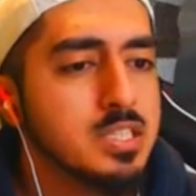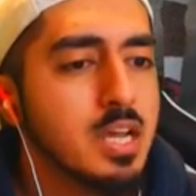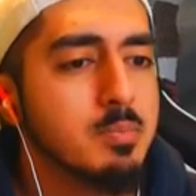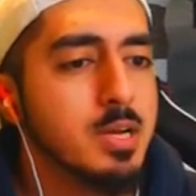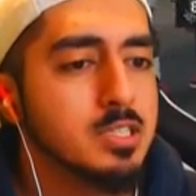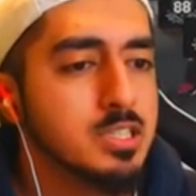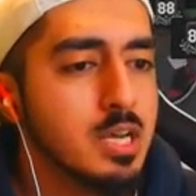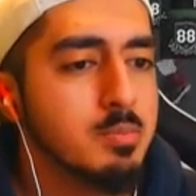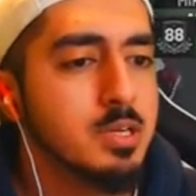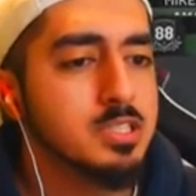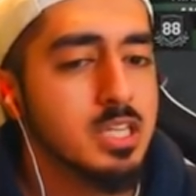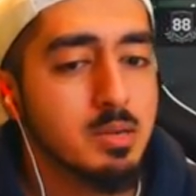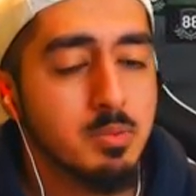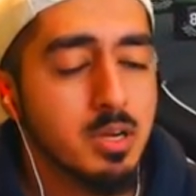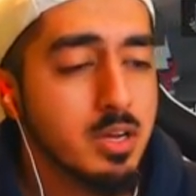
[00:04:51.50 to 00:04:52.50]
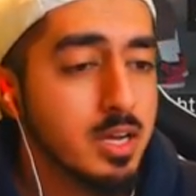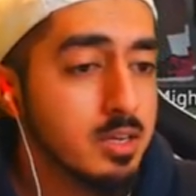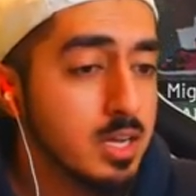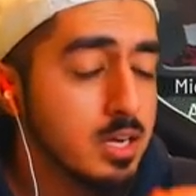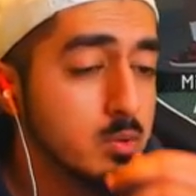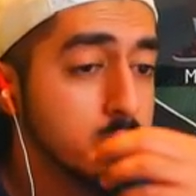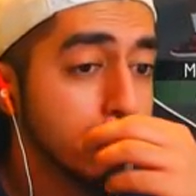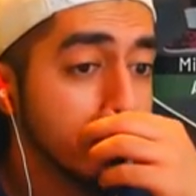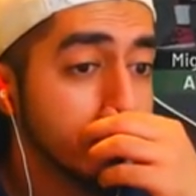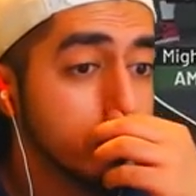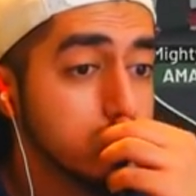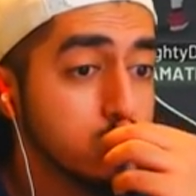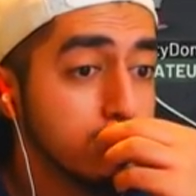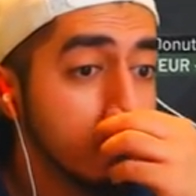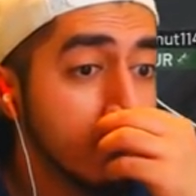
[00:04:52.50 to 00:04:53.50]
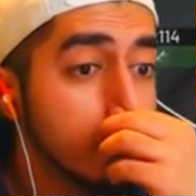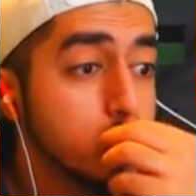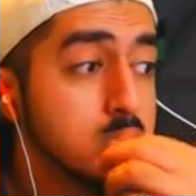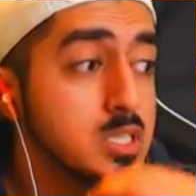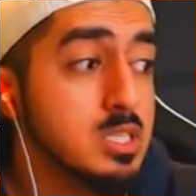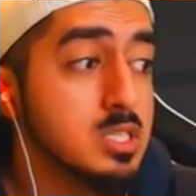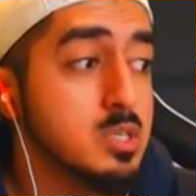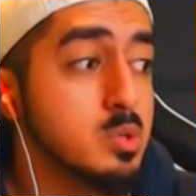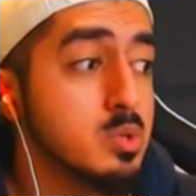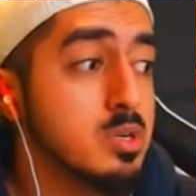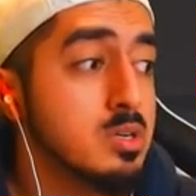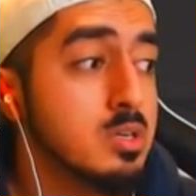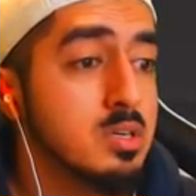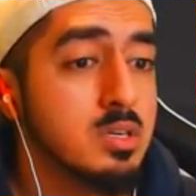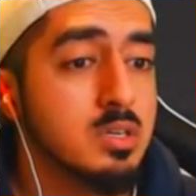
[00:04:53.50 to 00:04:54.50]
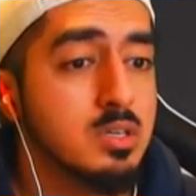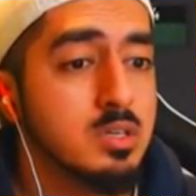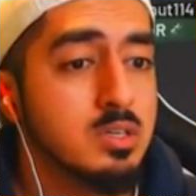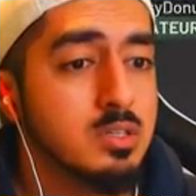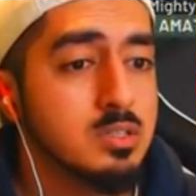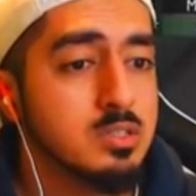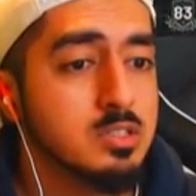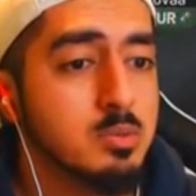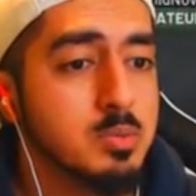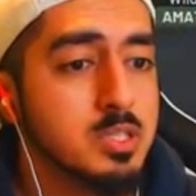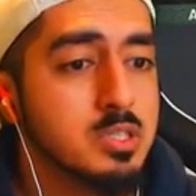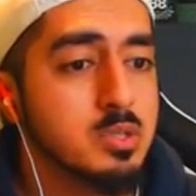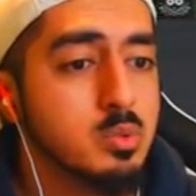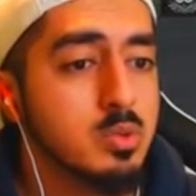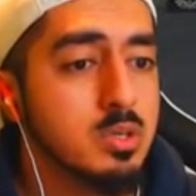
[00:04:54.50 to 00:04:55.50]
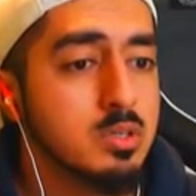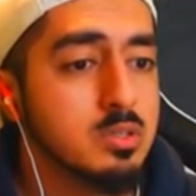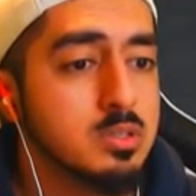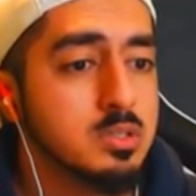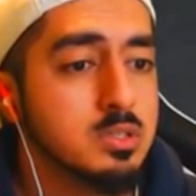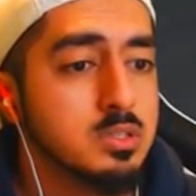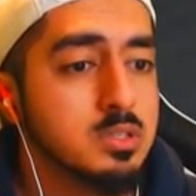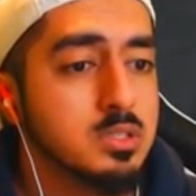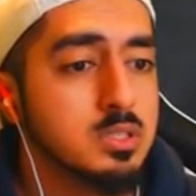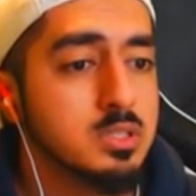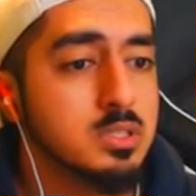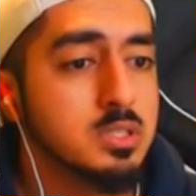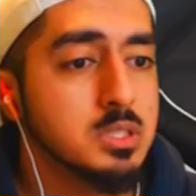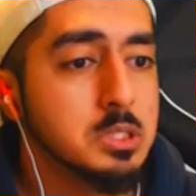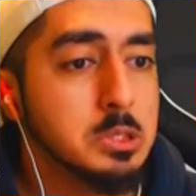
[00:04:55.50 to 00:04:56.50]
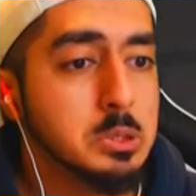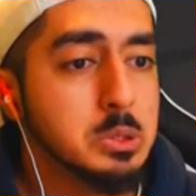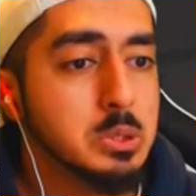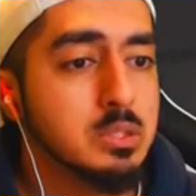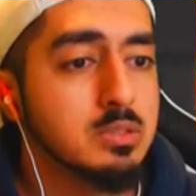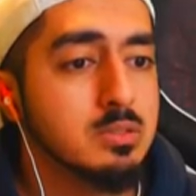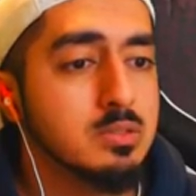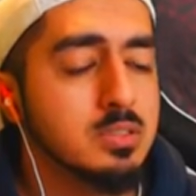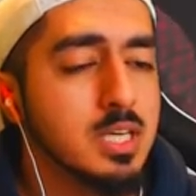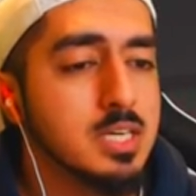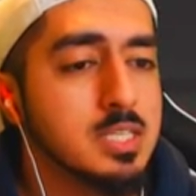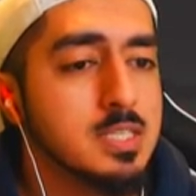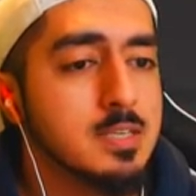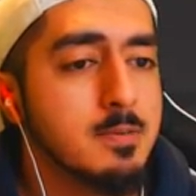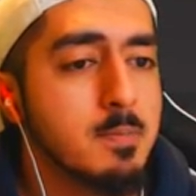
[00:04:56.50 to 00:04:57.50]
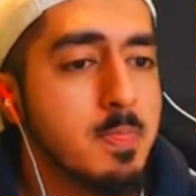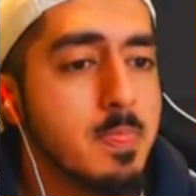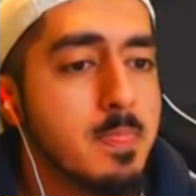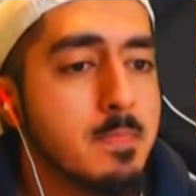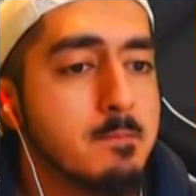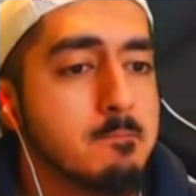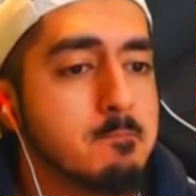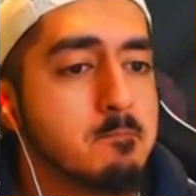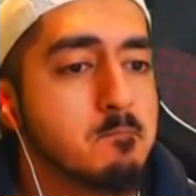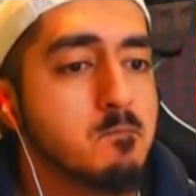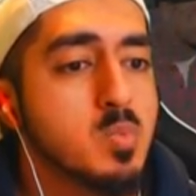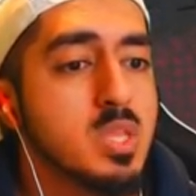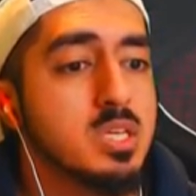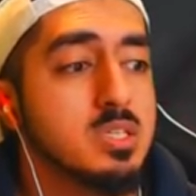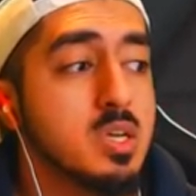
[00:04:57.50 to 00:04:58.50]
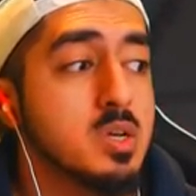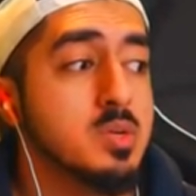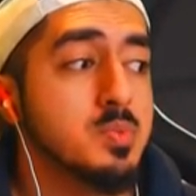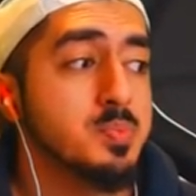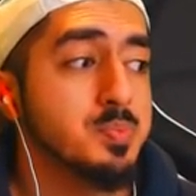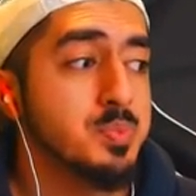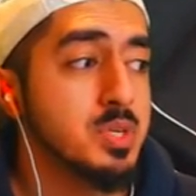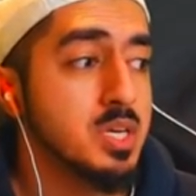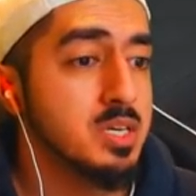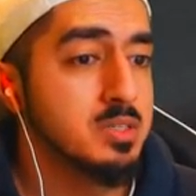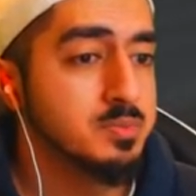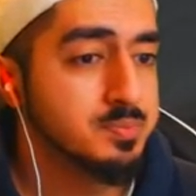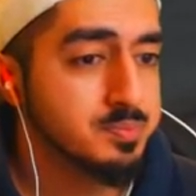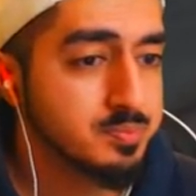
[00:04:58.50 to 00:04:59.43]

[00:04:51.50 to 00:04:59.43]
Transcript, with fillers: Jam out. Right, I don't want the headphones. I want to see the scooter. Show me the scooter. Nice. Let's go. Okay.